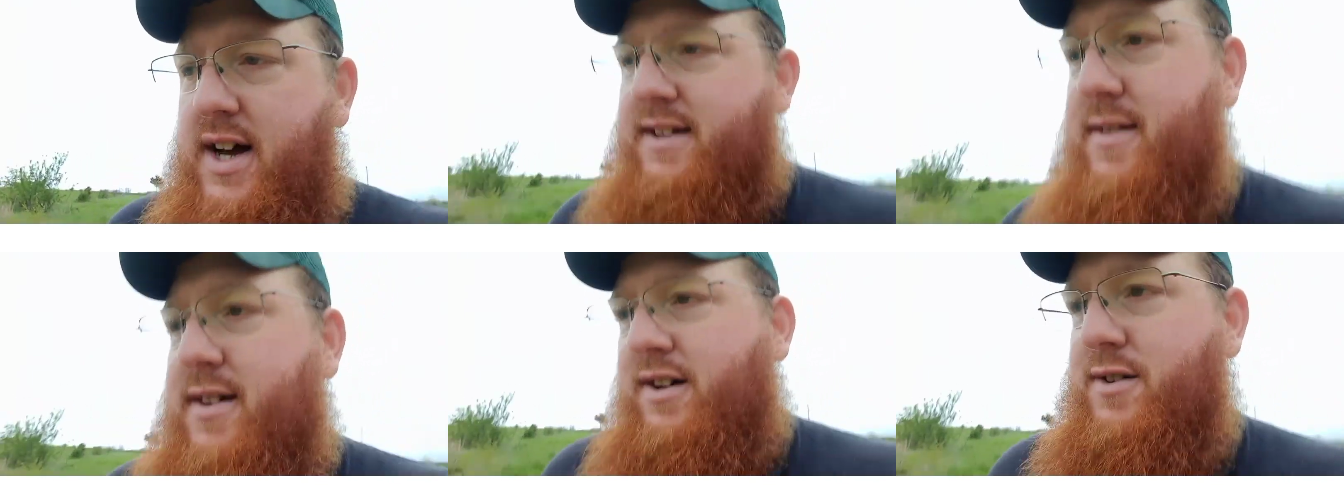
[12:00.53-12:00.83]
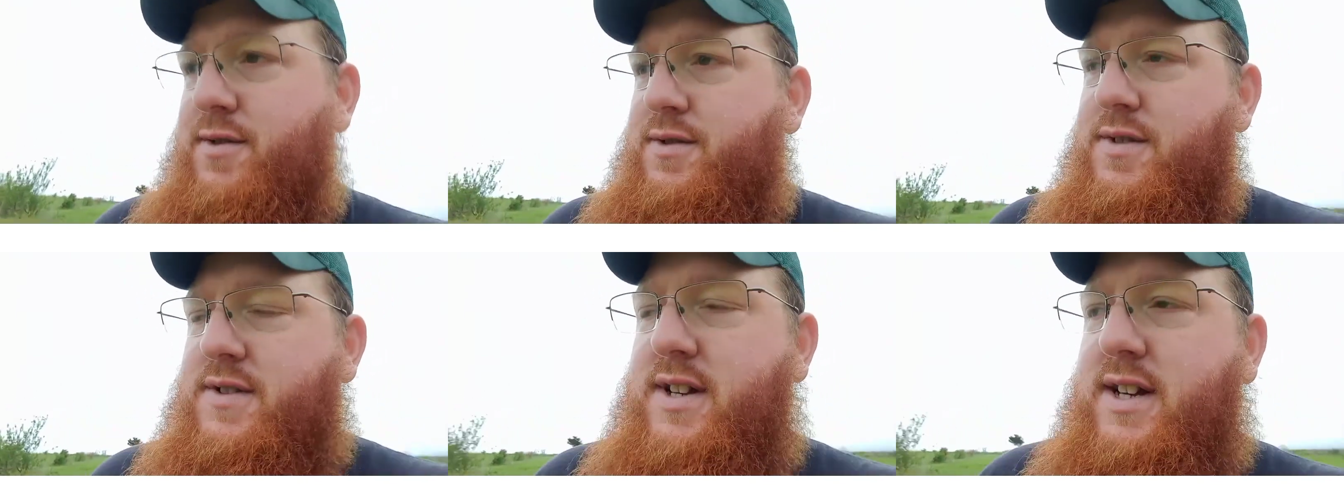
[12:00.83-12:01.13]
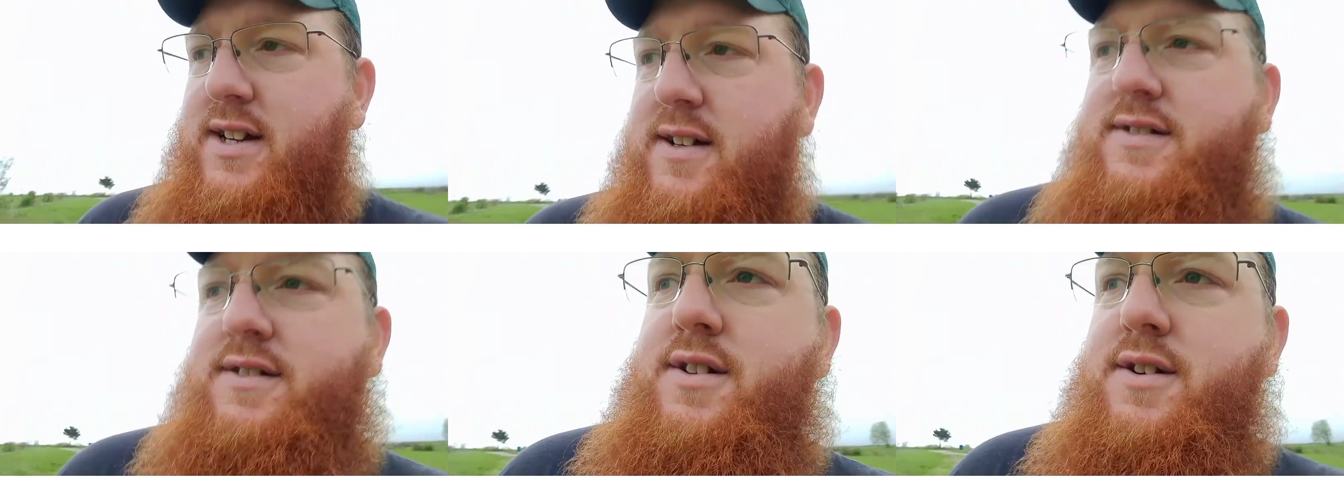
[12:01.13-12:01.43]
also
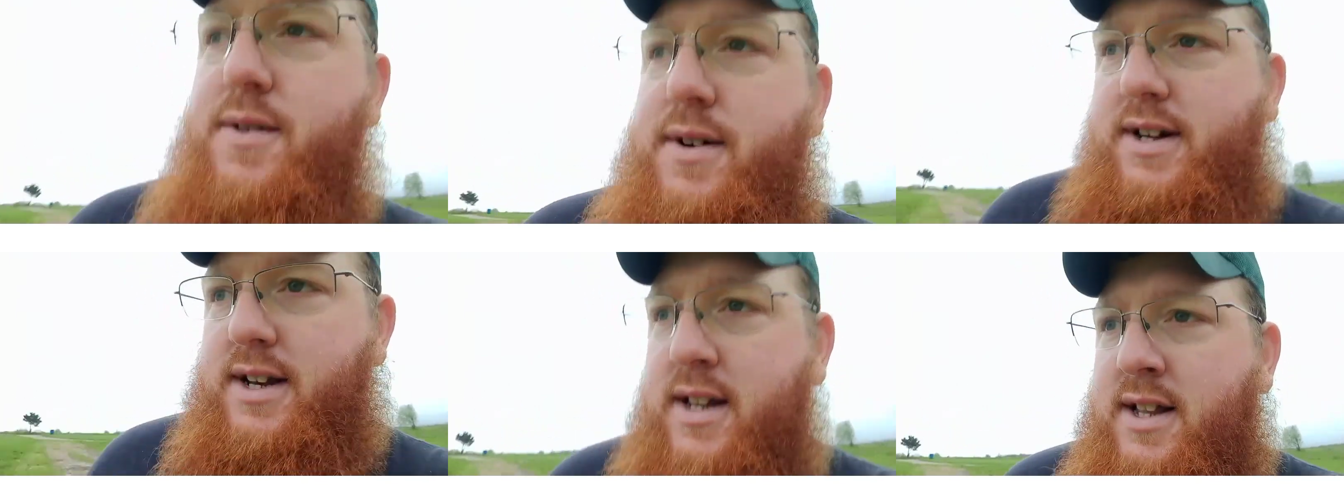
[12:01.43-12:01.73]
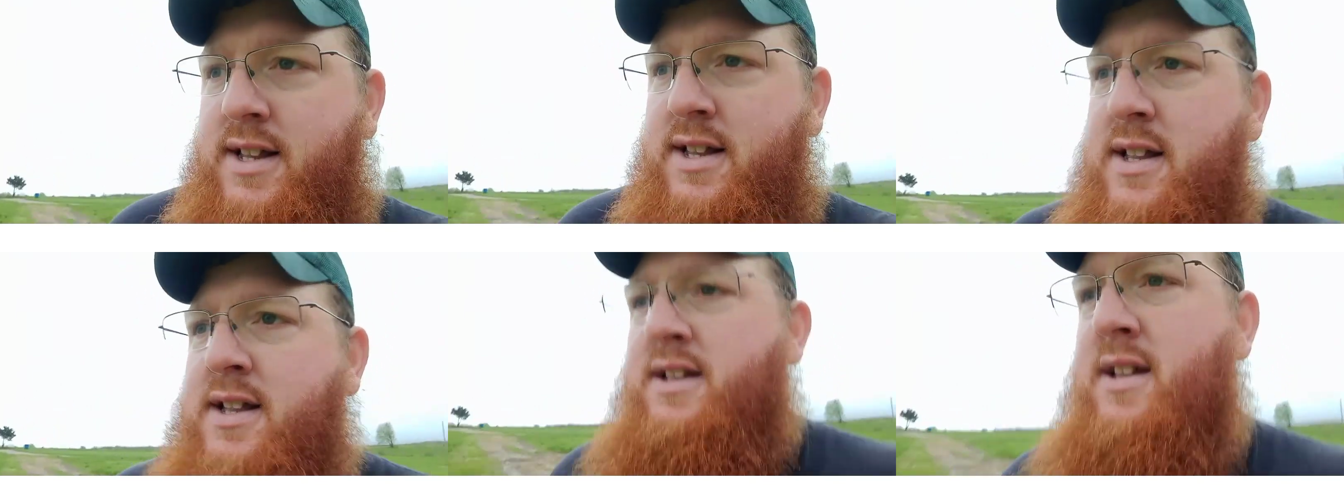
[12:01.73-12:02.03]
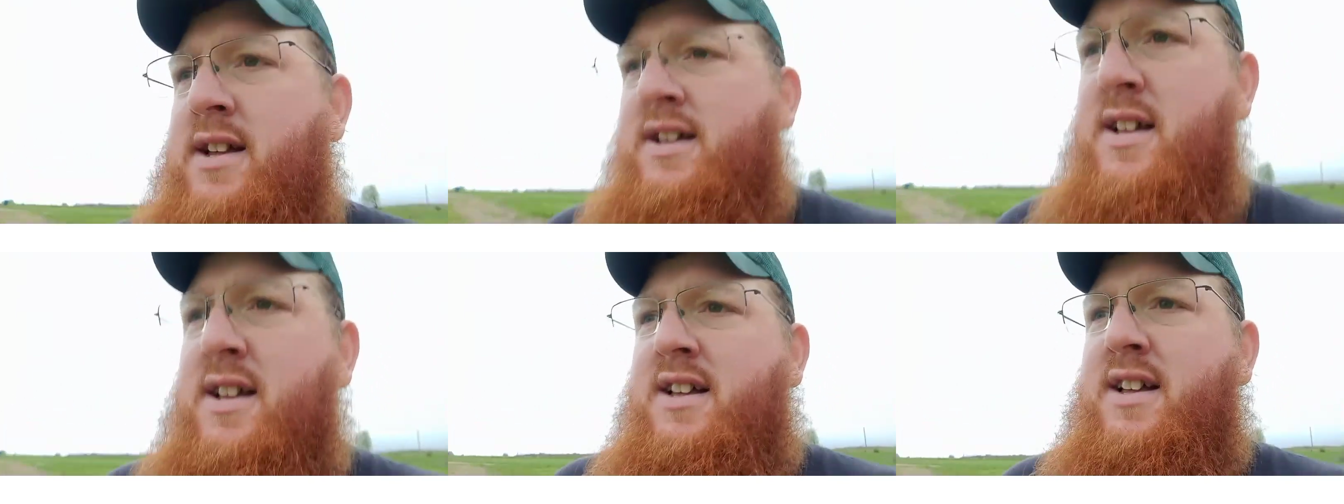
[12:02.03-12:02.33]
see us doing
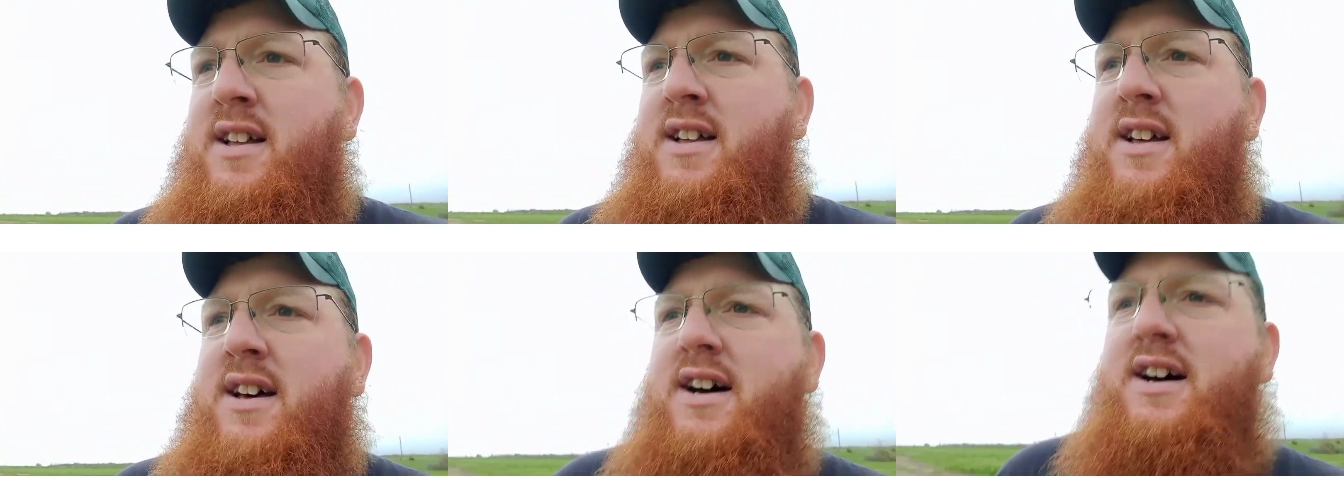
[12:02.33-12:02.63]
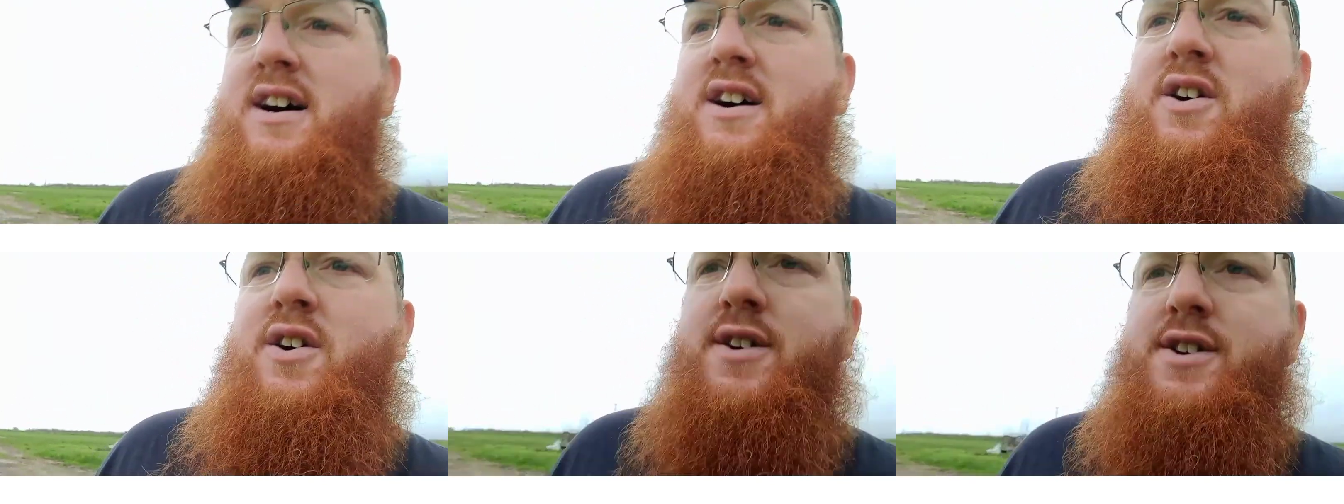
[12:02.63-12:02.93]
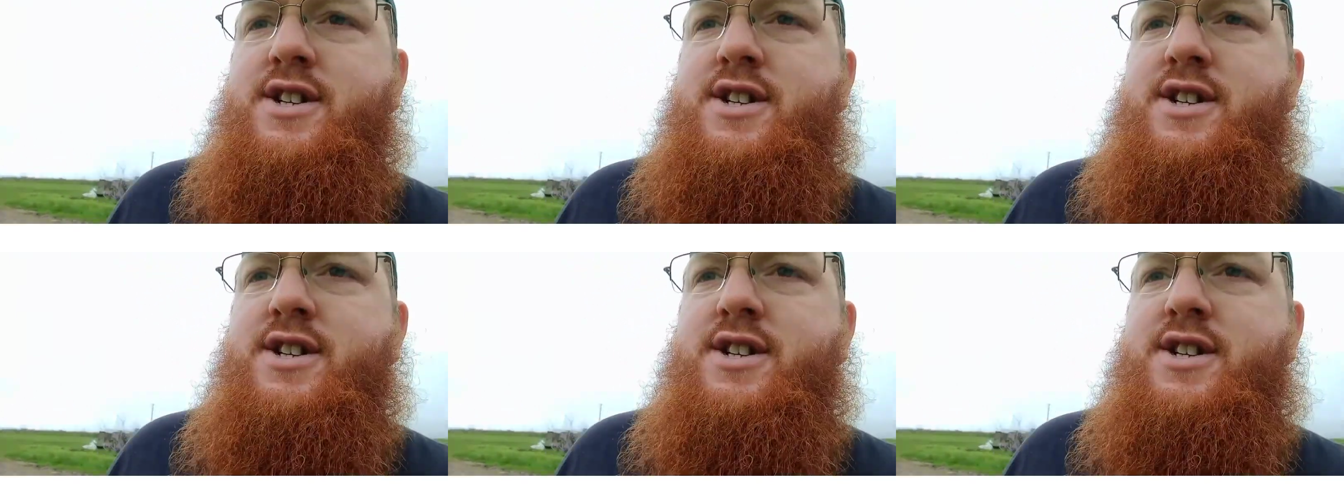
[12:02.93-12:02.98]
our